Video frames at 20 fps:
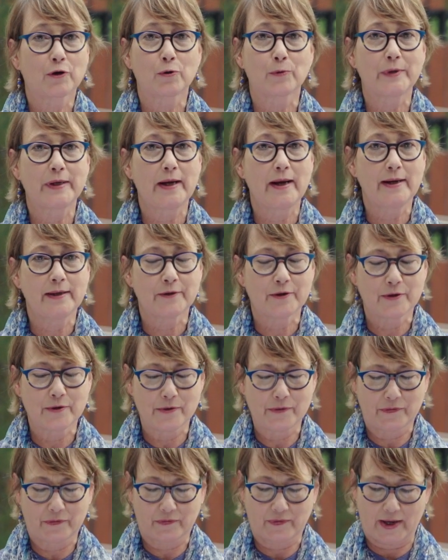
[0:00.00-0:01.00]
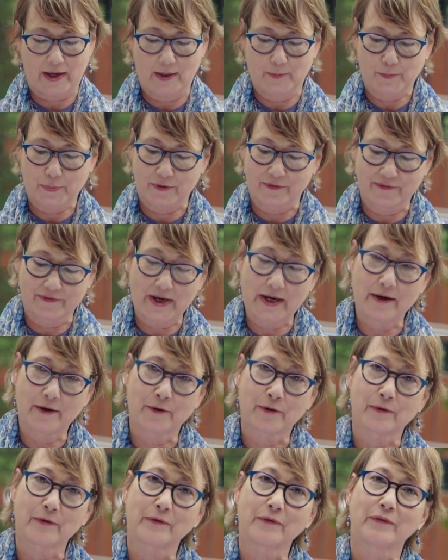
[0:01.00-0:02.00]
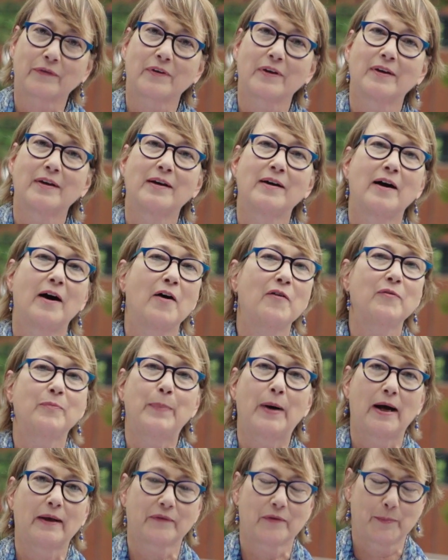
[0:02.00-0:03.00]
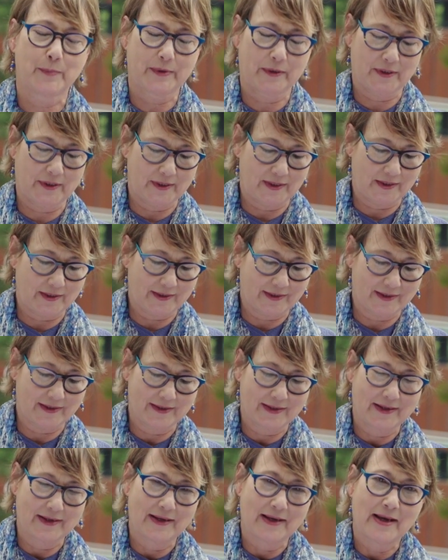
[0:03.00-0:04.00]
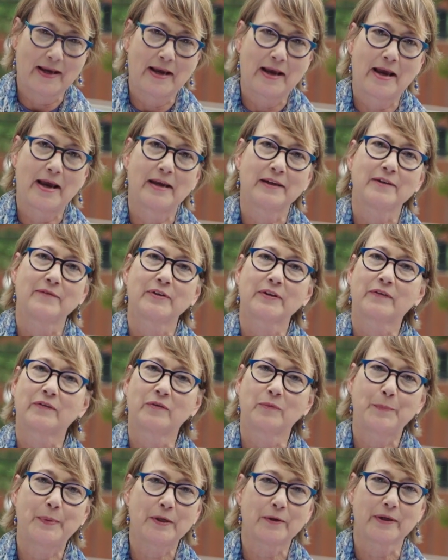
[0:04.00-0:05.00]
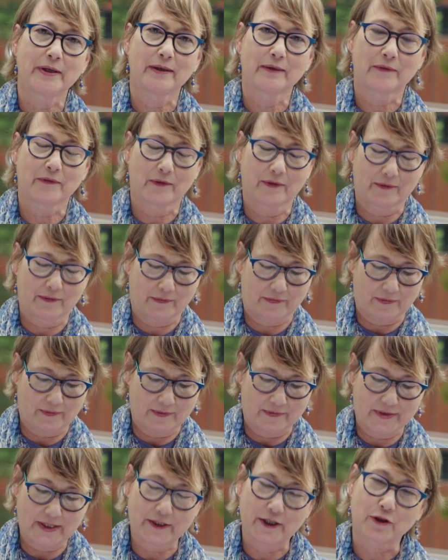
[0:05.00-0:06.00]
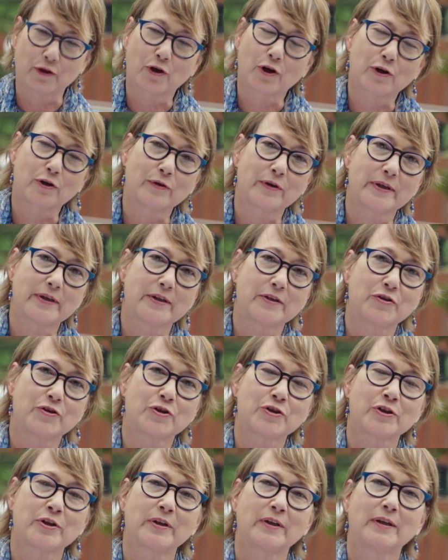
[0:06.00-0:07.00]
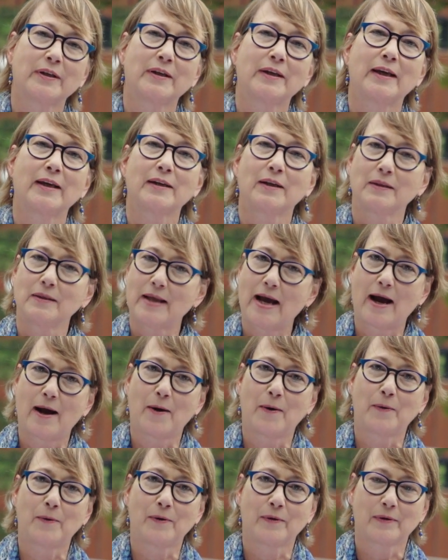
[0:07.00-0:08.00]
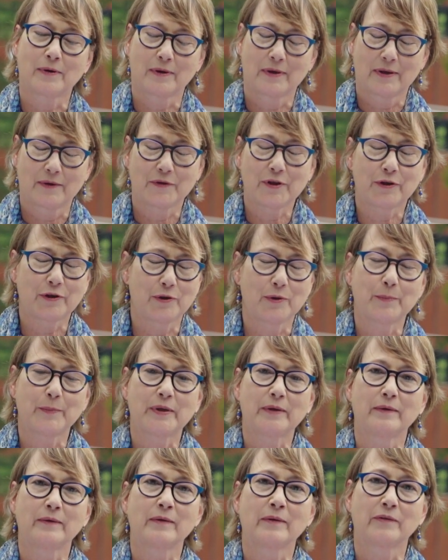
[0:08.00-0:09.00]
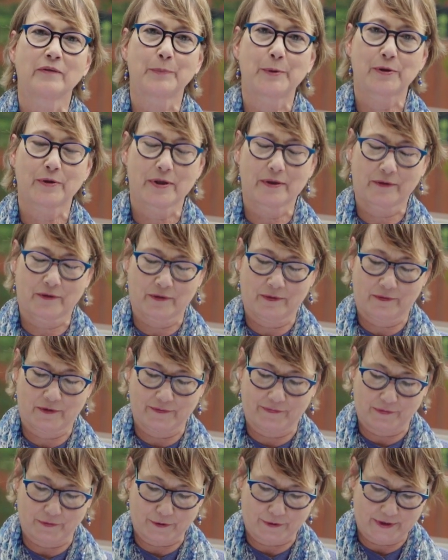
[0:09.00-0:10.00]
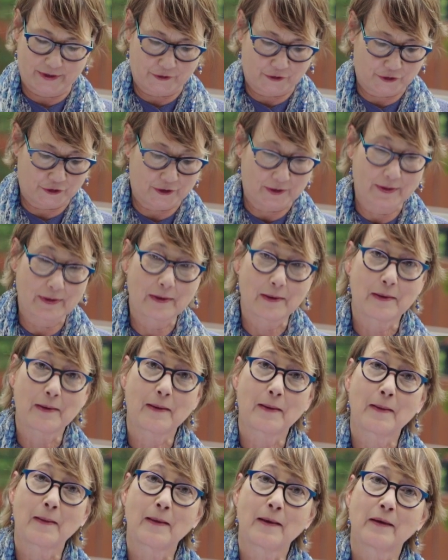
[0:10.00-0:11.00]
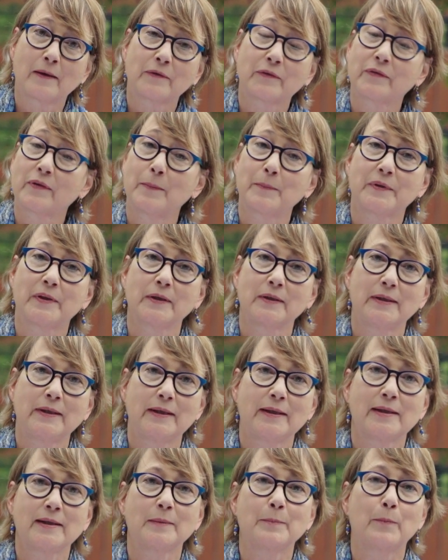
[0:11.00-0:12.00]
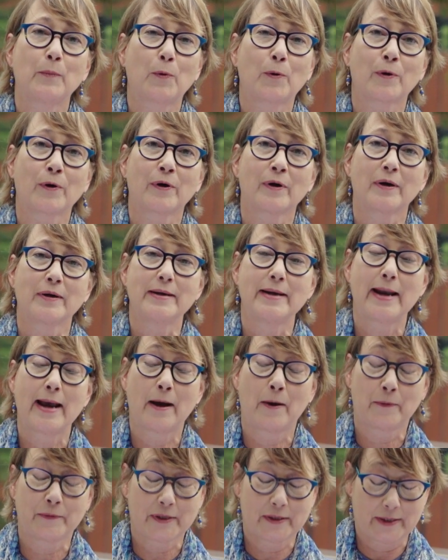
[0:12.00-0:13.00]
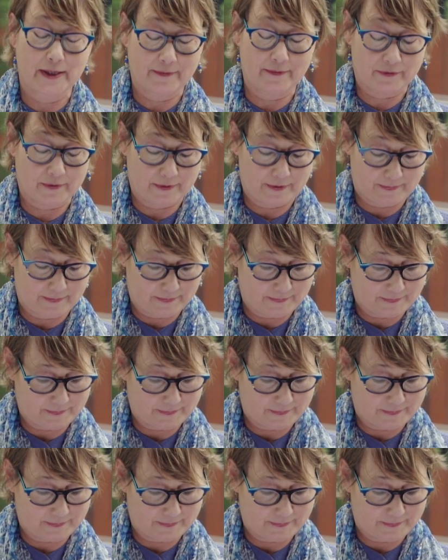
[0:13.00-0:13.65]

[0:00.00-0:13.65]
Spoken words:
creators and purveyors of possibility and of experiences that encourage and allow the human spirit to flourish, something needed more now than ever.